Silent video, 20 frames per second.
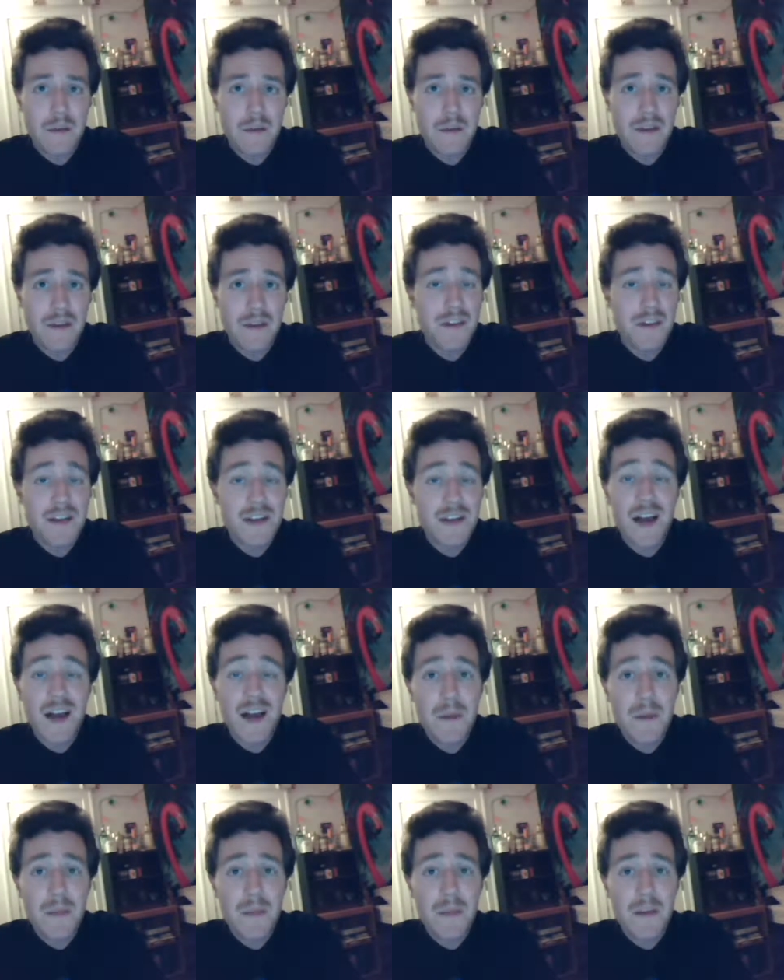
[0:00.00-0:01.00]
But at the
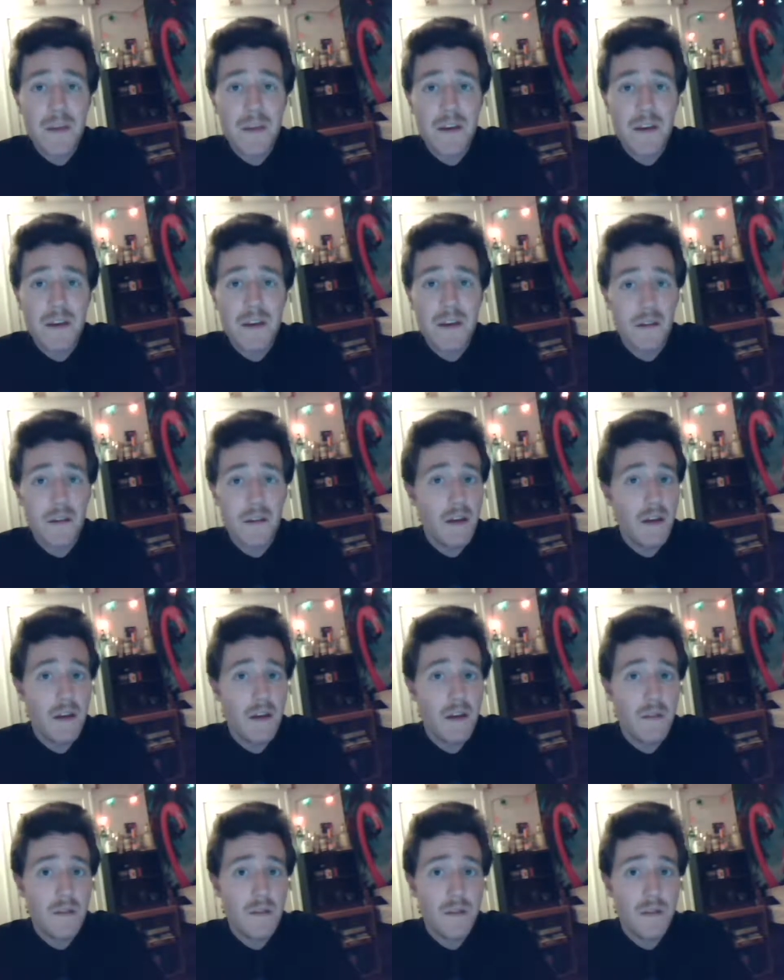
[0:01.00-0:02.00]
time, I'm thinking, okay,
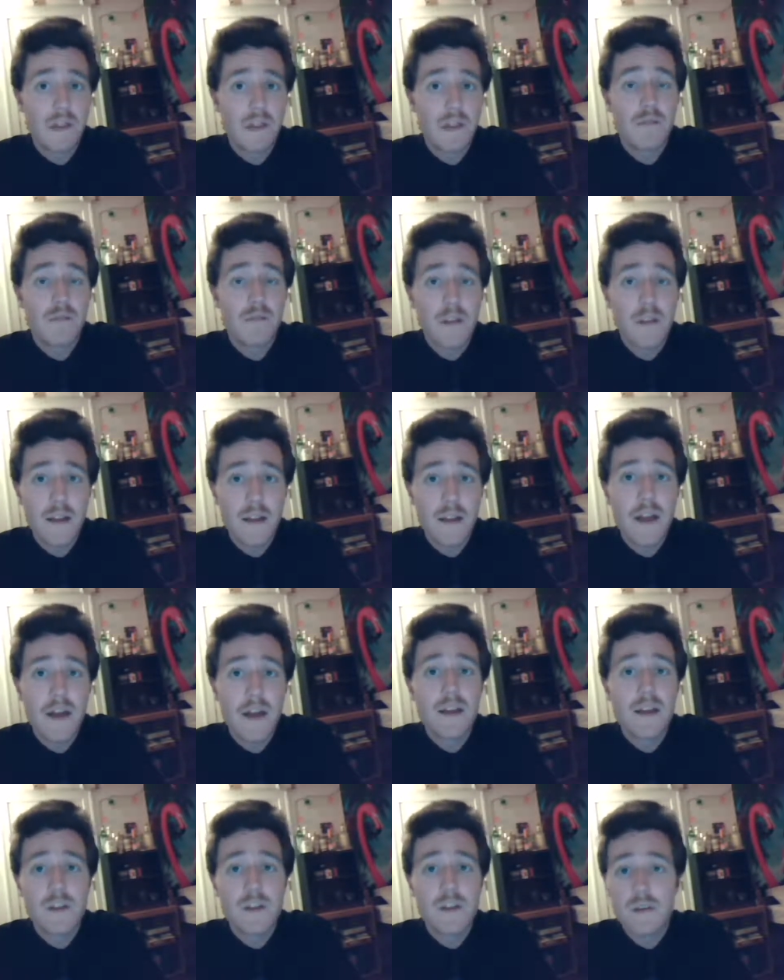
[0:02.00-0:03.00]
this is real.
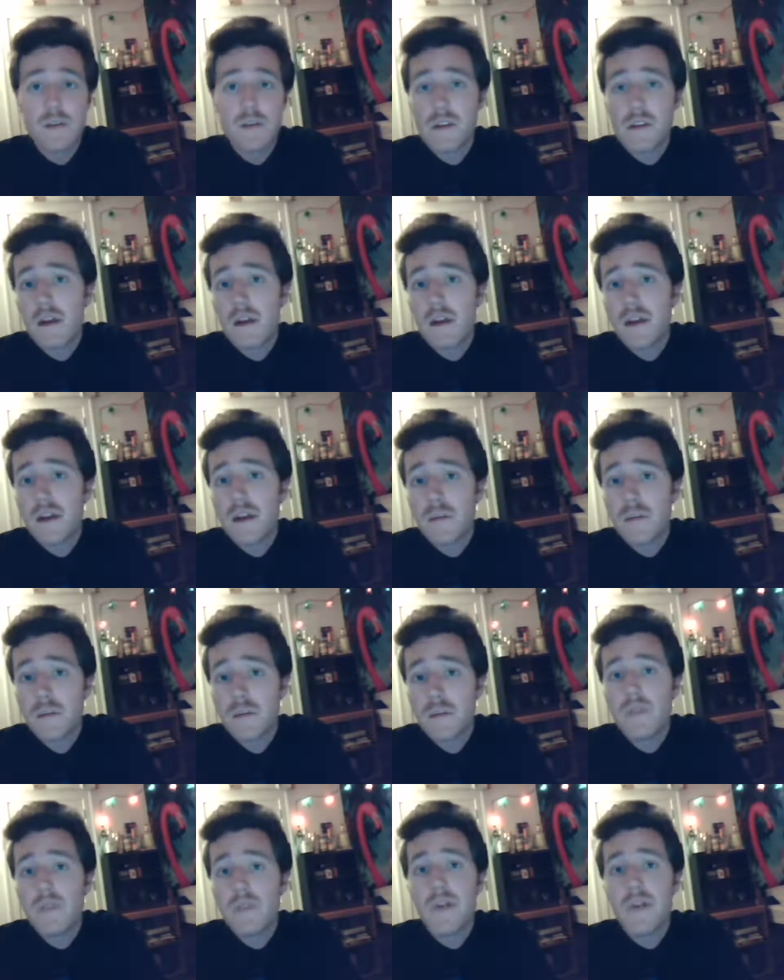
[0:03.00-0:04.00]
I can do this. I can
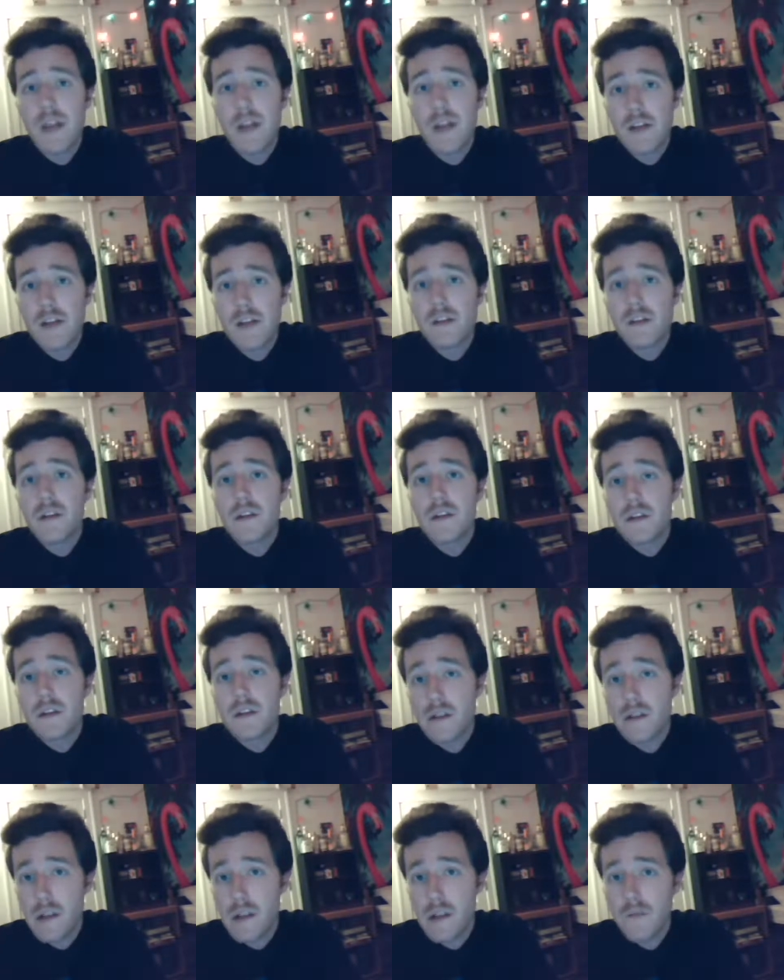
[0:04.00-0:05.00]
be financially
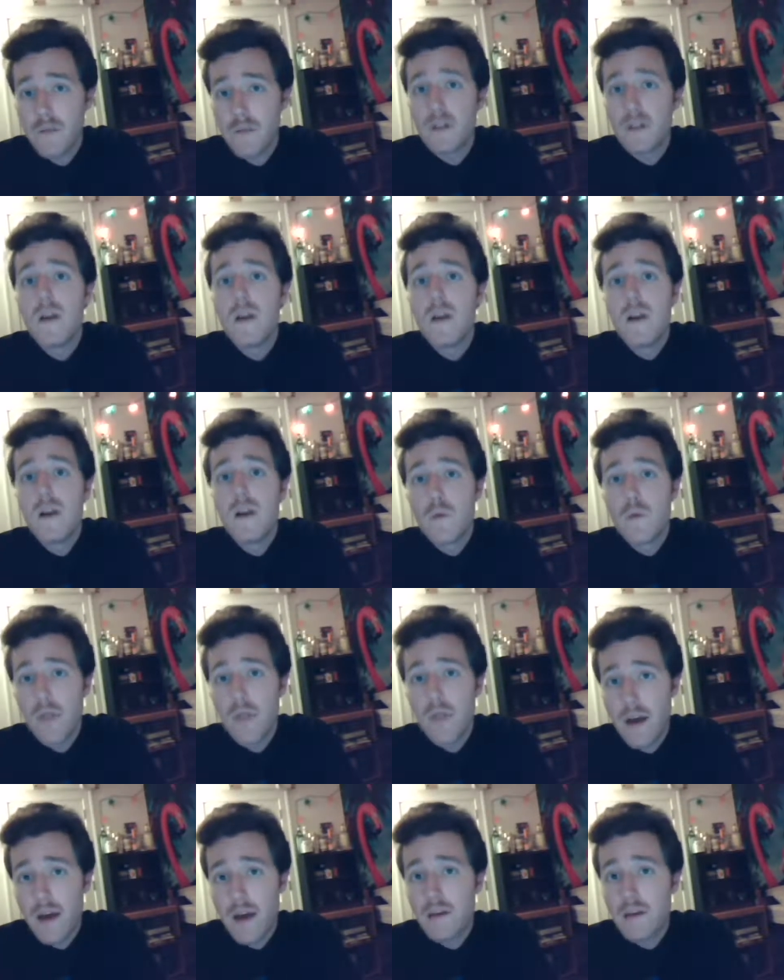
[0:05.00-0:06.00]
successful
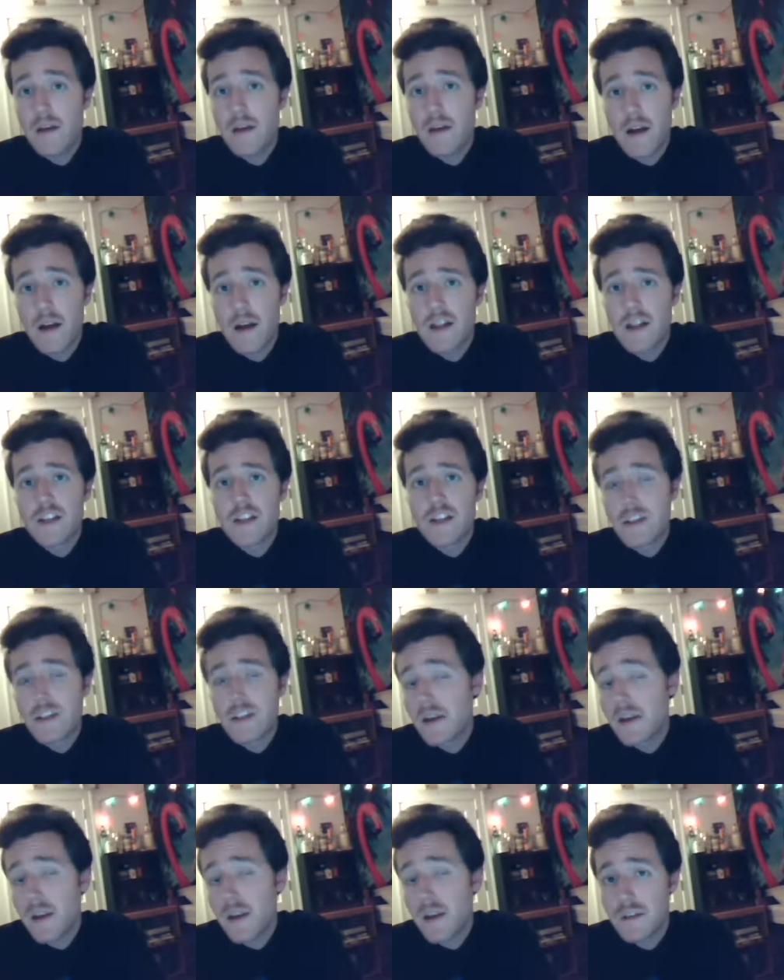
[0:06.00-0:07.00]
without a college
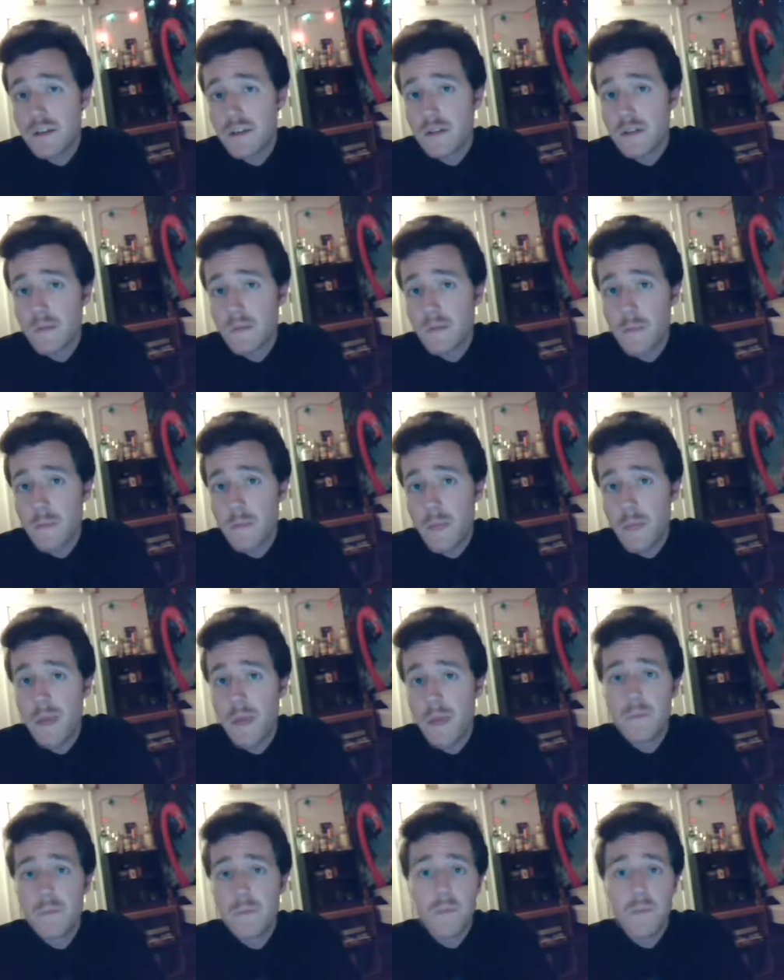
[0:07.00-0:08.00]
education.
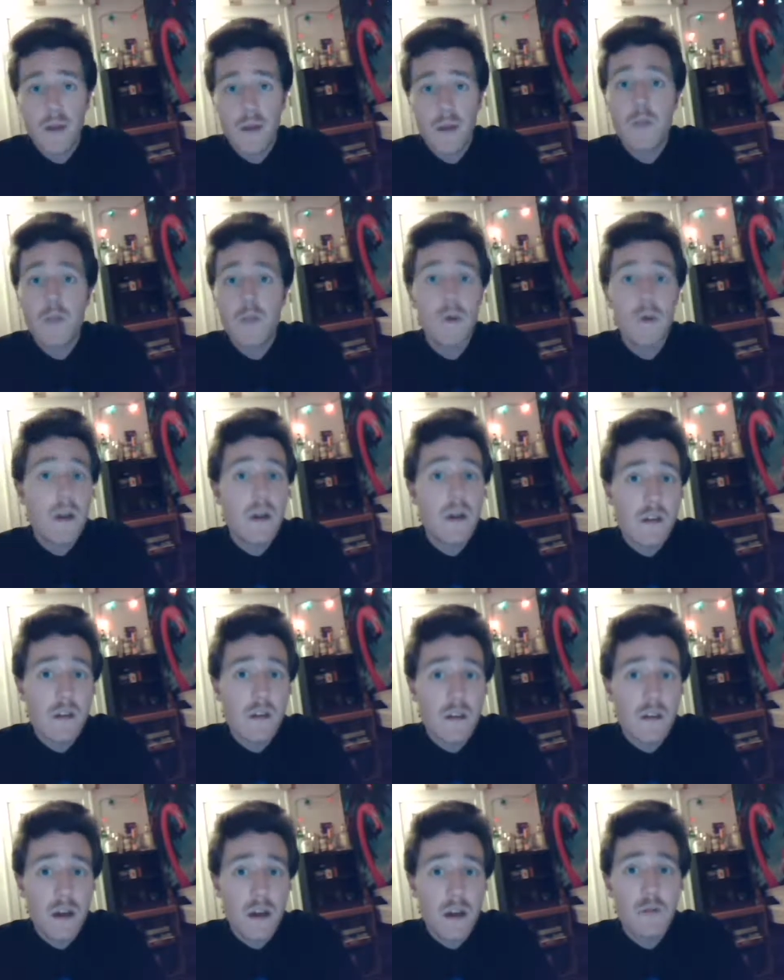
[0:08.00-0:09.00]
I
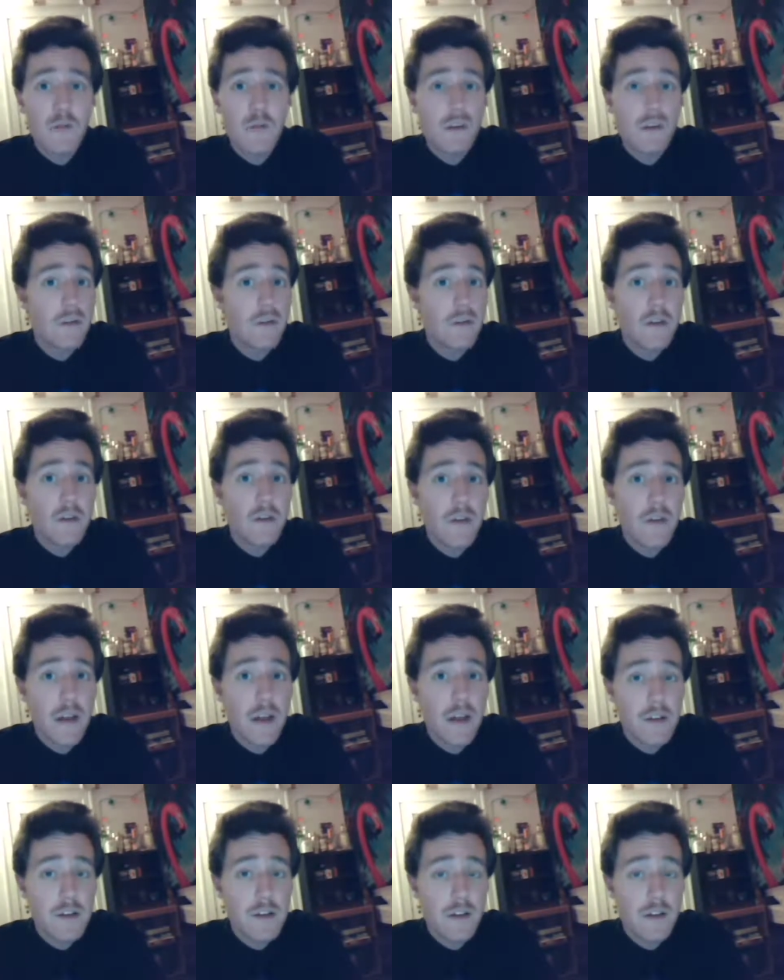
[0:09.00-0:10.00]
was. I was very
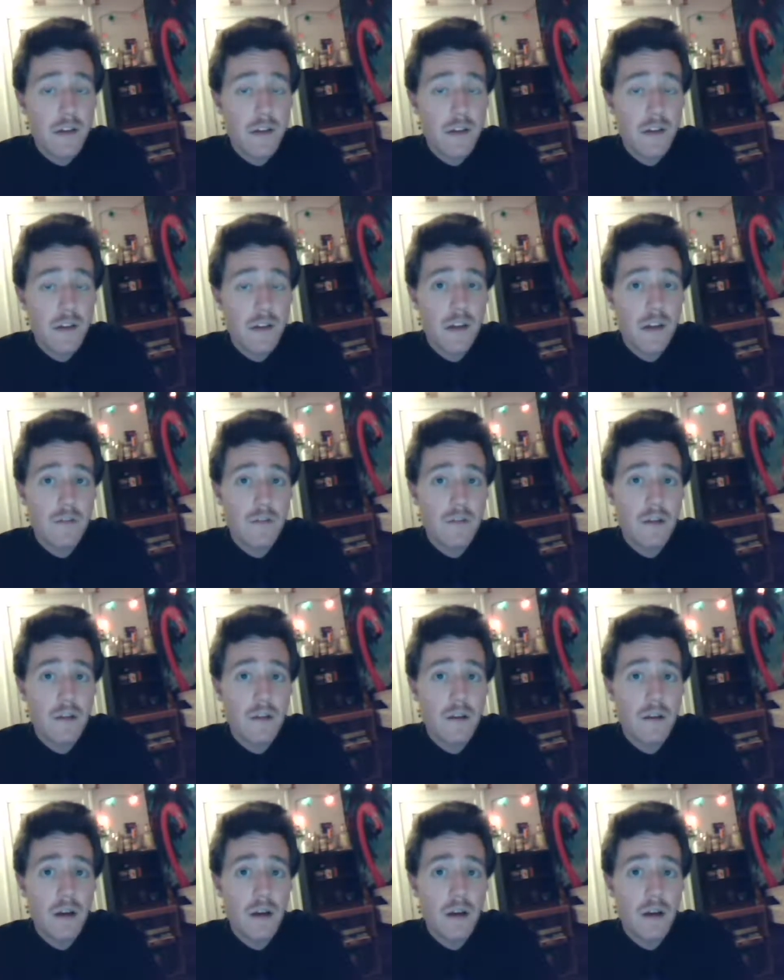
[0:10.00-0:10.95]
financially successful.